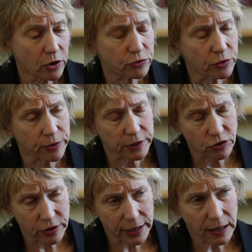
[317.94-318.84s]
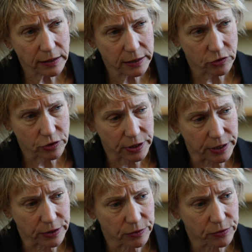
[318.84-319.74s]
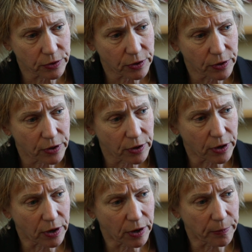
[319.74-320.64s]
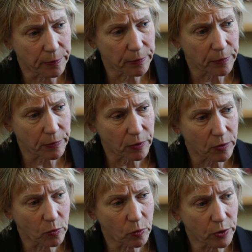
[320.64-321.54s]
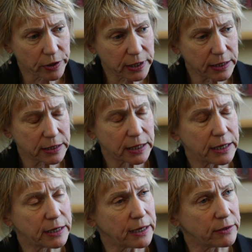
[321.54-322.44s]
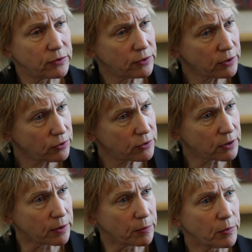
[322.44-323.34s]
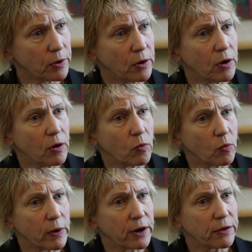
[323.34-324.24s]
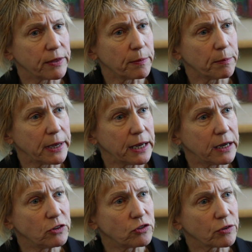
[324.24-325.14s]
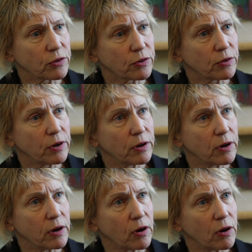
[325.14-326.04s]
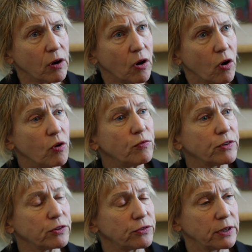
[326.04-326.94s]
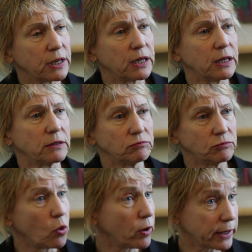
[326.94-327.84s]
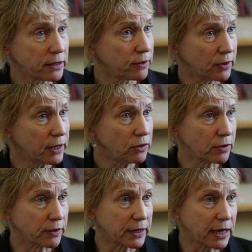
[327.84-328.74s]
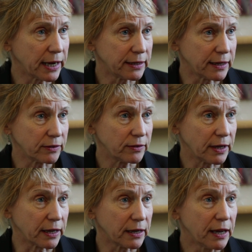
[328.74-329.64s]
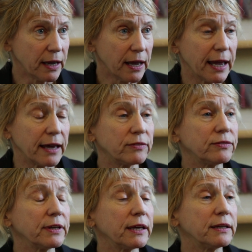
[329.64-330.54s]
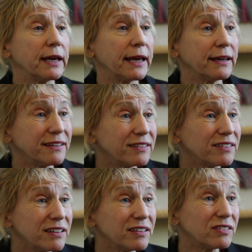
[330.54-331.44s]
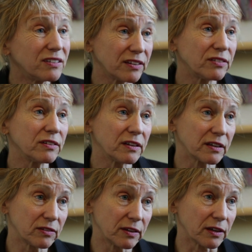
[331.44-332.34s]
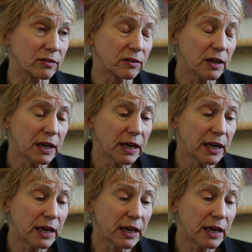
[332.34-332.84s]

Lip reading: So the challenge is working in a system where the major overseeing organization, the IDSA, has said a disease doesn't exist.